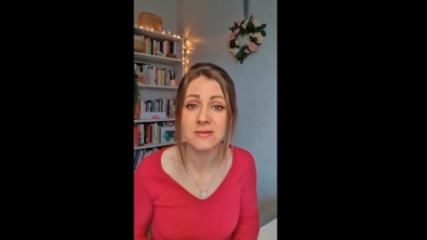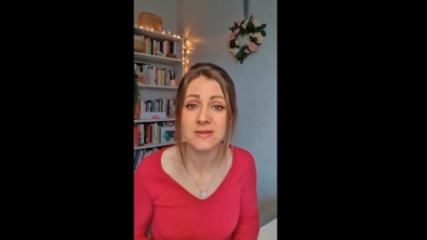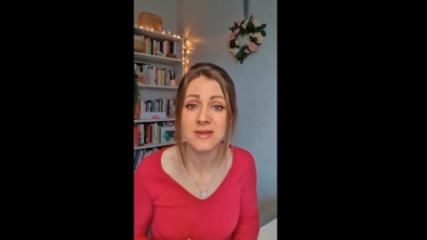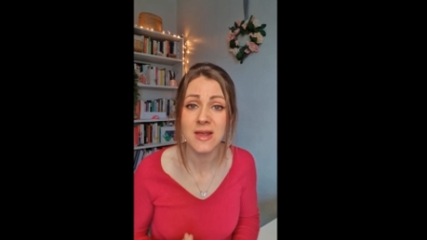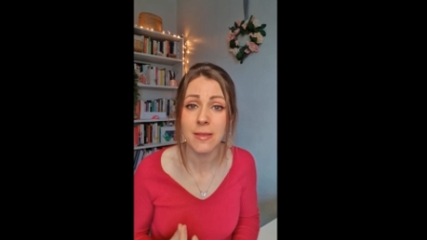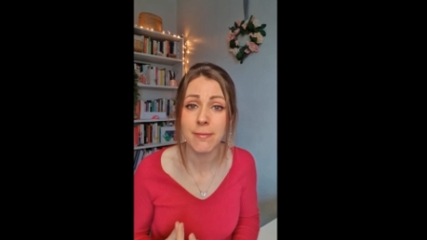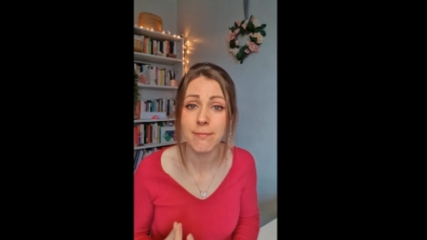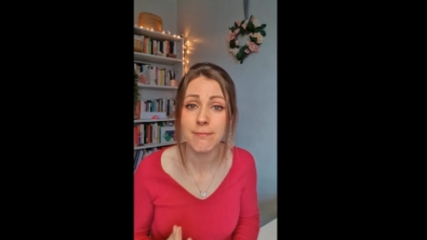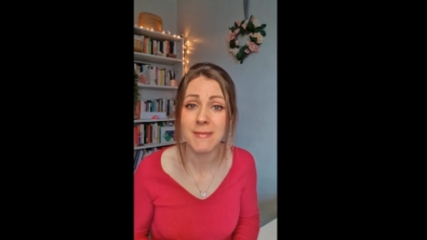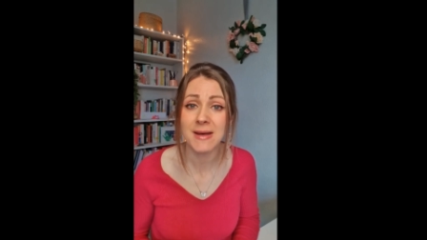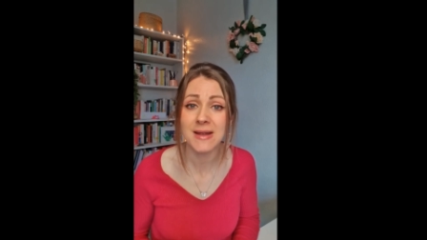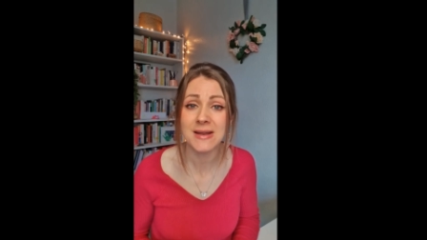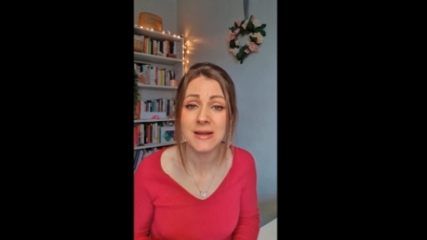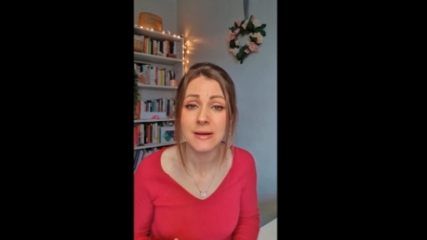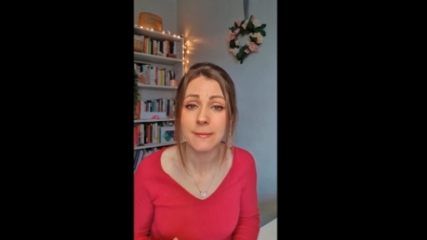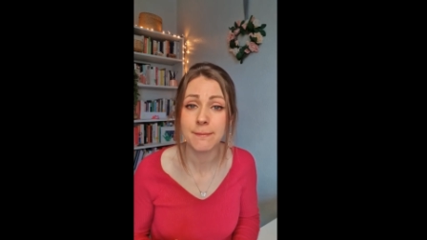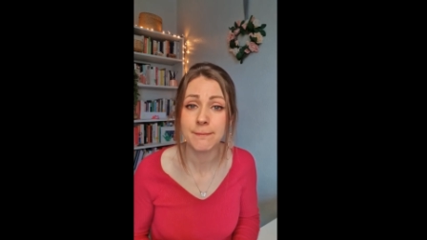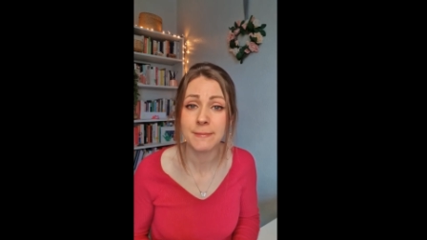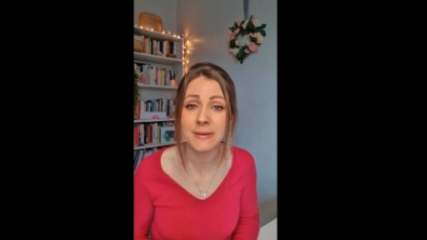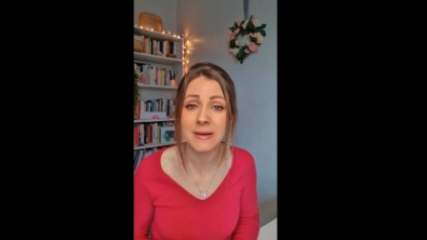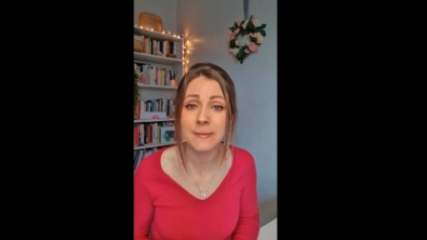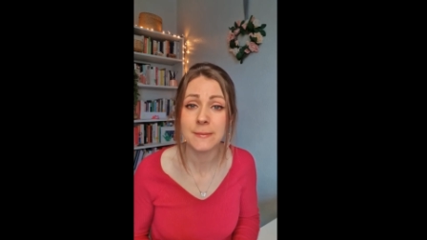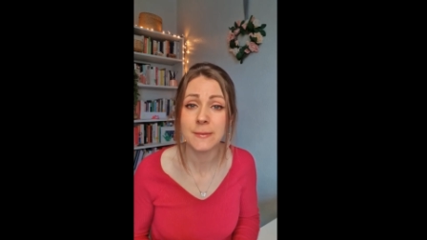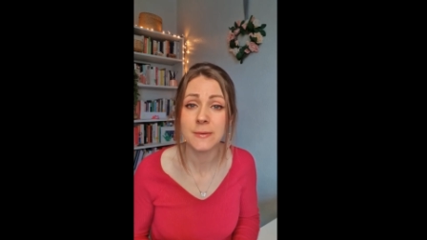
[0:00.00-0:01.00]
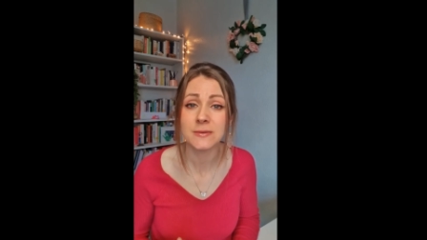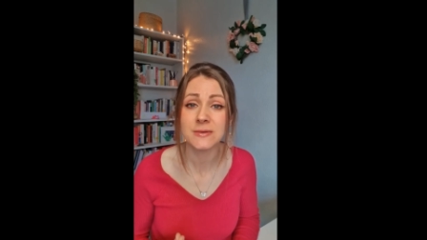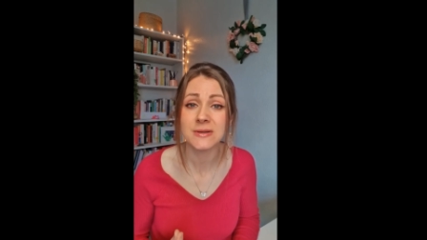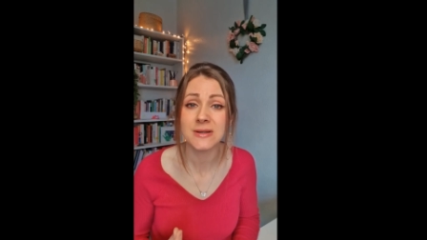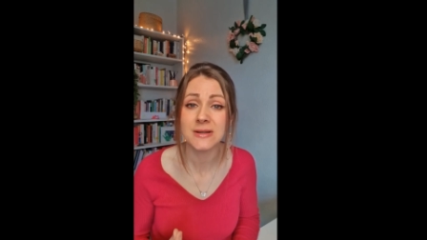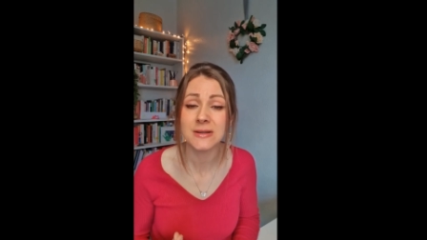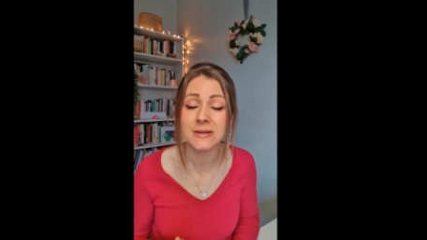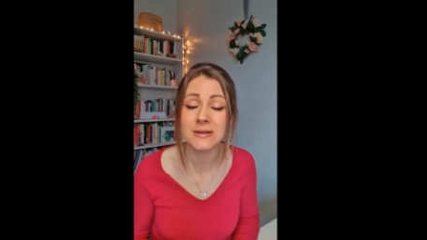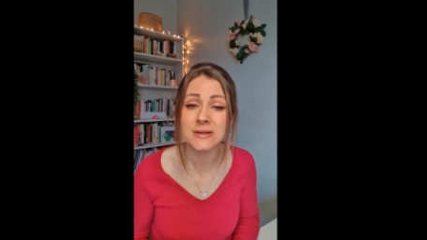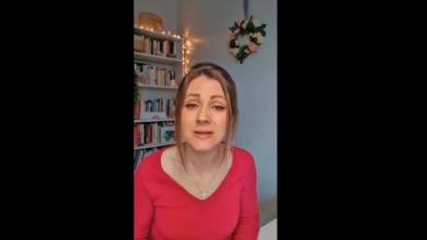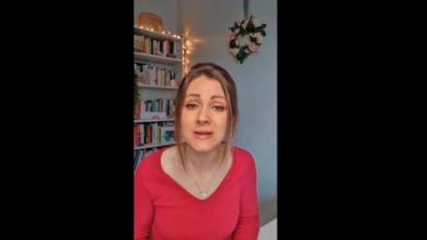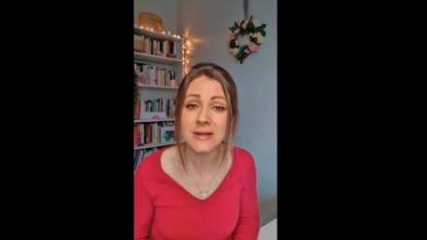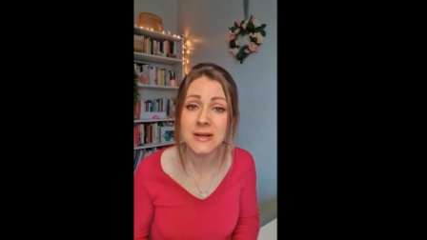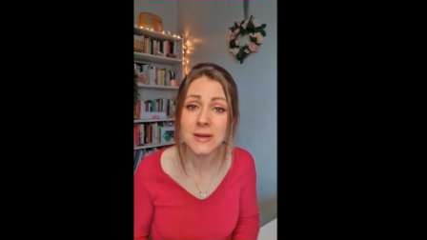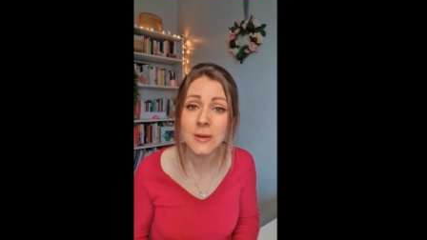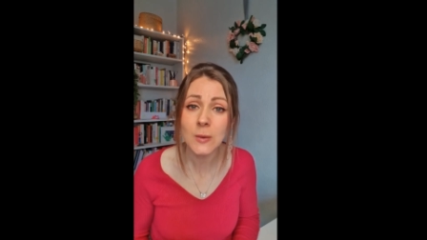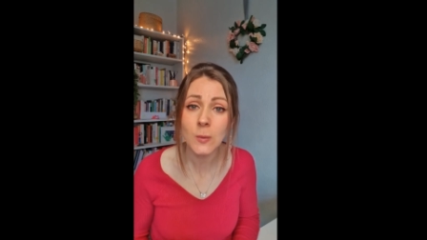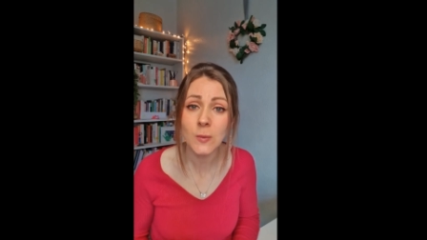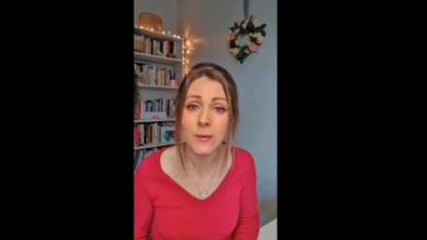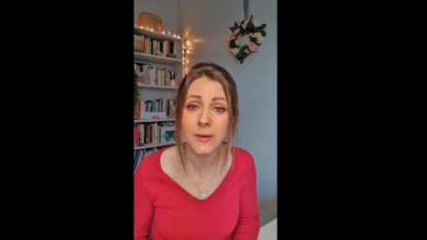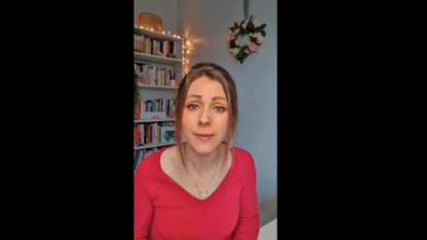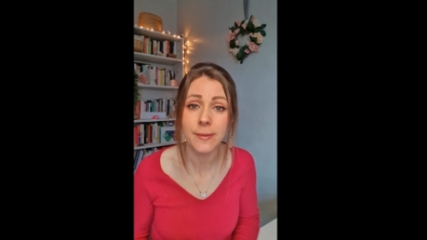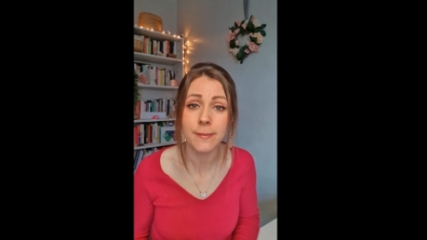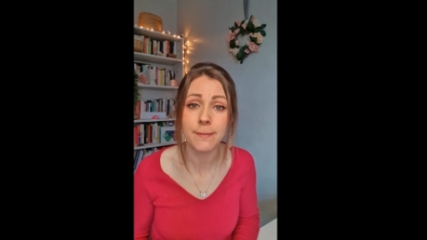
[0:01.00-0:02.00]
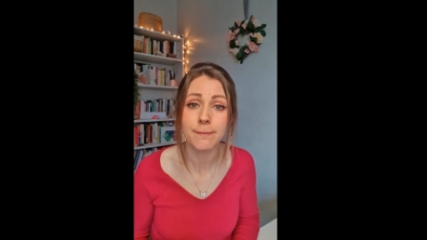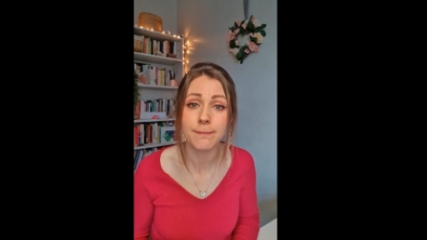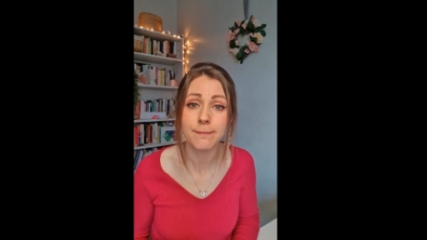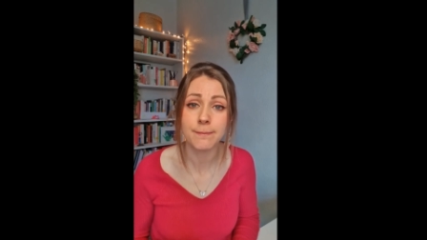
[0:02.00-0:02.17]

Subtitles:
that many people they deal with